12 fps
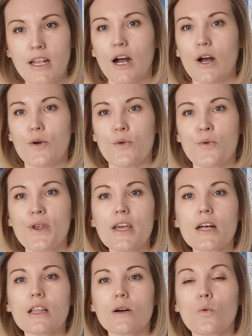a
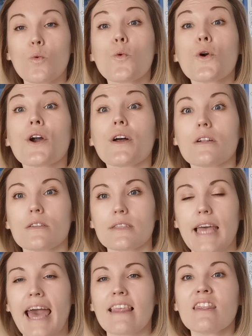real
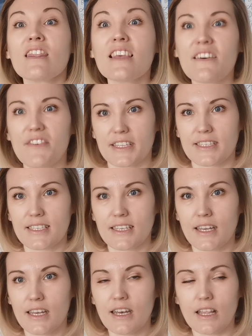world and live it
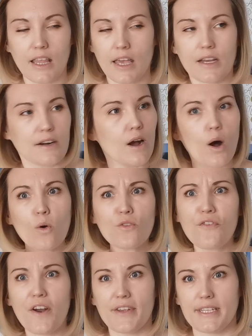like her own
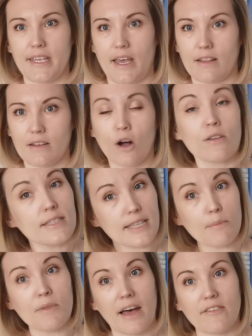fairy tale on
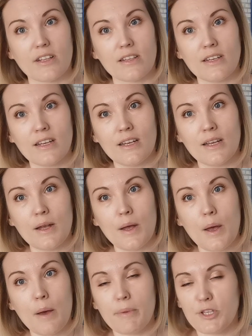some level.
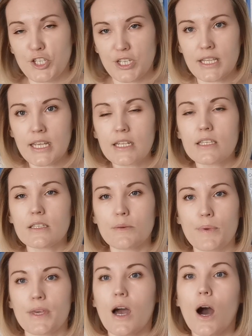But she needs to
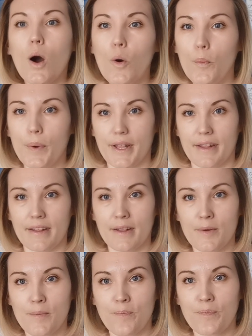be open.
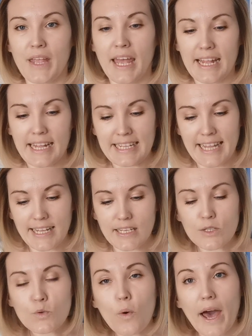That
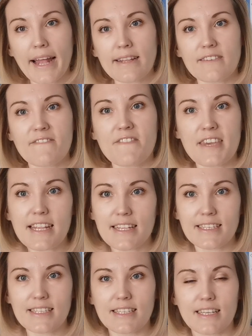is when the
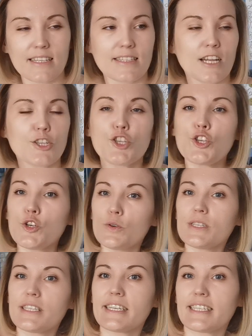Venus is not
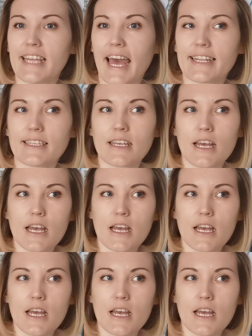using that